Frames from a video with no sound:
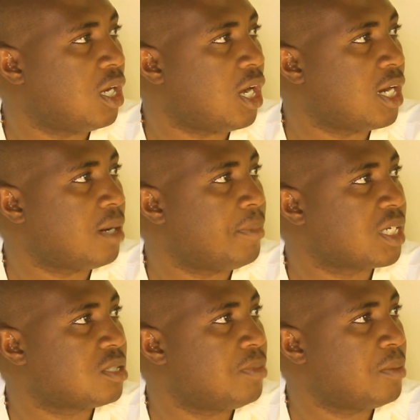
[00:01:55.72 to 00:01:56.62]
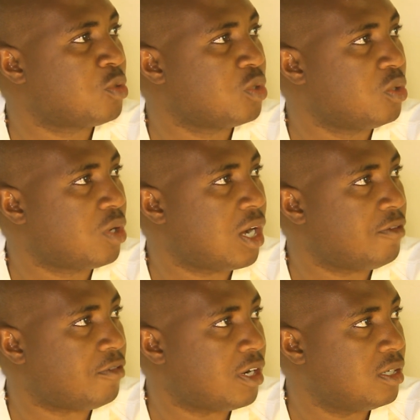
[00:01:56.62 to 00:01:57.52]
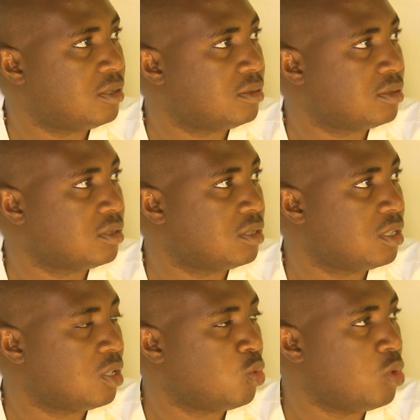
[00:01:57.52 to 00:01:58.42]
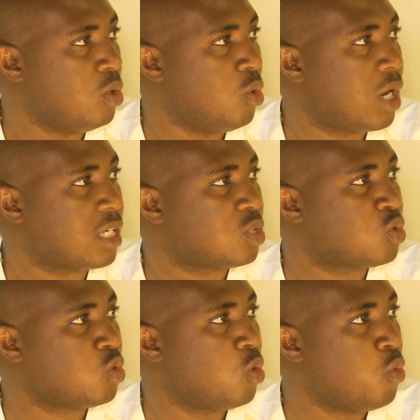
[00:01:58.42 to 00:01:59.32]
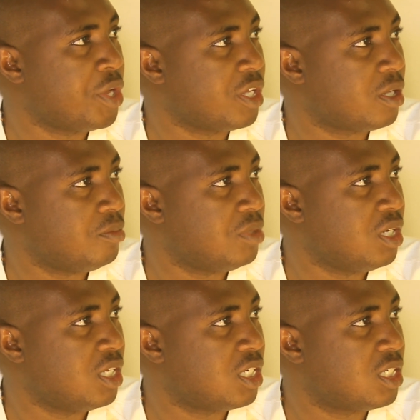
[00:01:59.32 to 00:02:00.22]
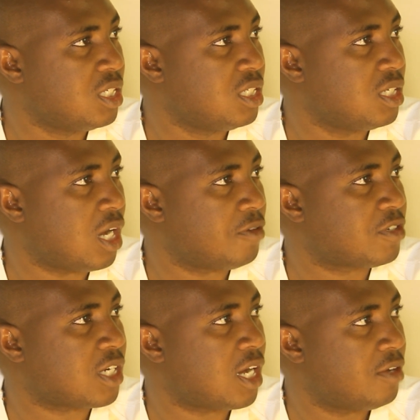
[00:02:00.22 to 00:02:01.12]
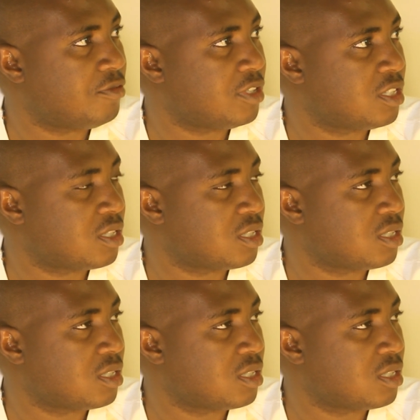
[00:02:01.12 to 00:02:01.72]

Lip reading: Under maximum soil cover, we look at sowing immediately after harvest